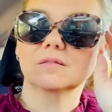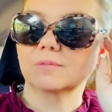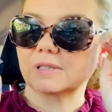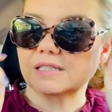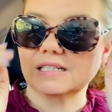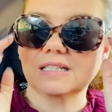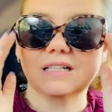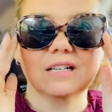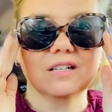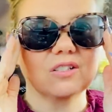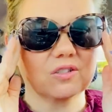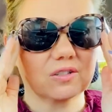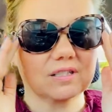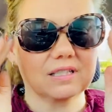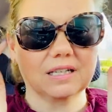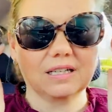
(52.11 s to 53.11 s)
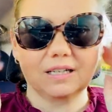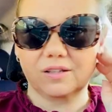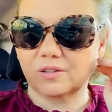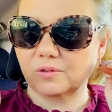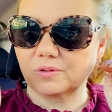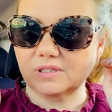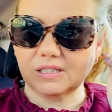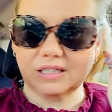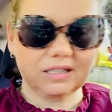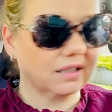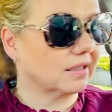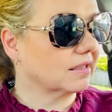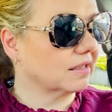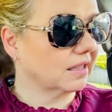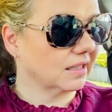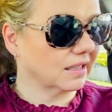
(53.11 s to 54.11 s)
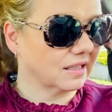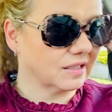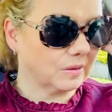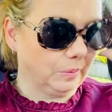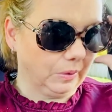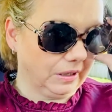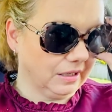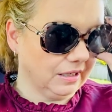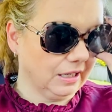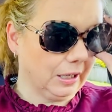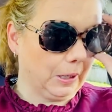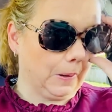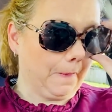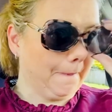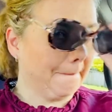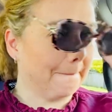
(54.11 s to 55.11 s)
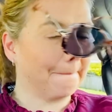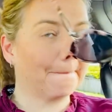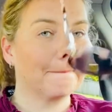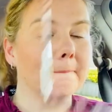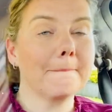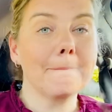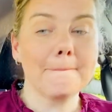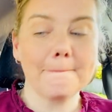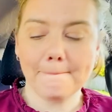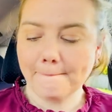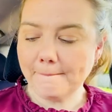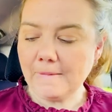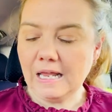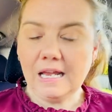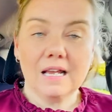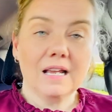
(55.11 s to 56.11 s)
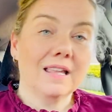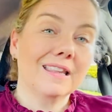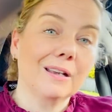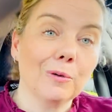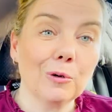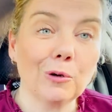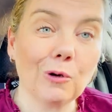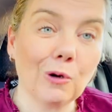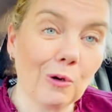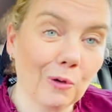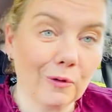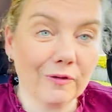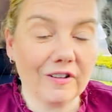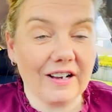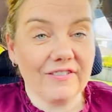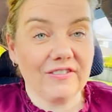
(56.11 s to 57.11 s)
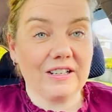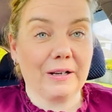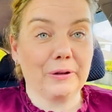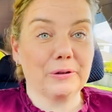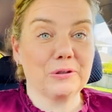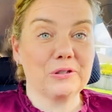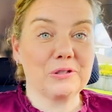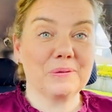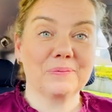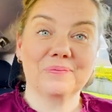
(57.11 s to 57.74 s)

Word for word: My teenager's sick. I look ridiculous in these, but you know, they were a whole five dollars.